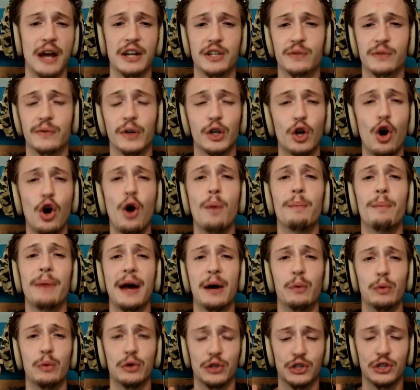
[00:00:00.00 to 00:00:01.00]
The combat
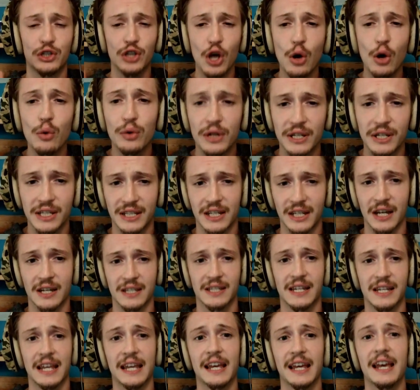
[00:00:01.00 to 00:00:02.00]
was so
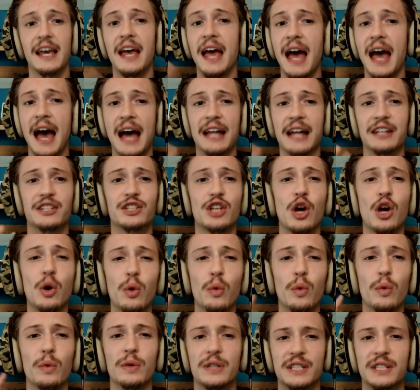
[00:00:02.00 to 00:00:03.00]
disgusting and so
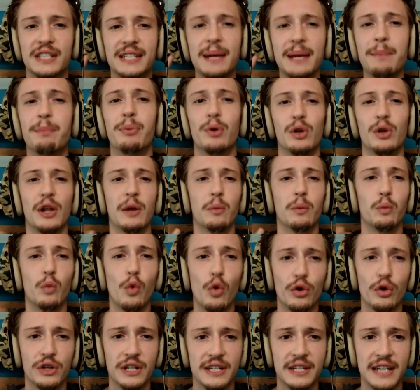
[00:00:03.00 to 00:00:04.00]
simple and
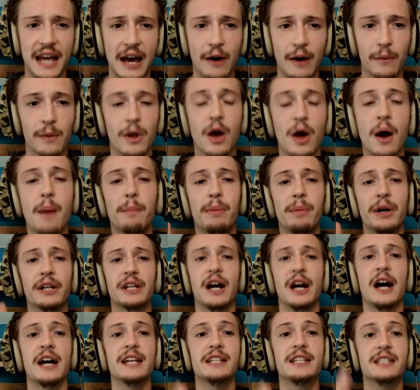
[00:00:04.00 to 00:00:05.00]
watered down. But
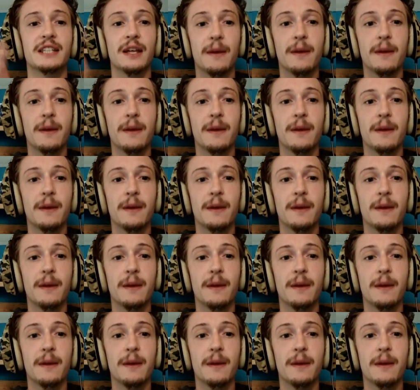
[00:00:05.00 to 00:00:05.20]
guys,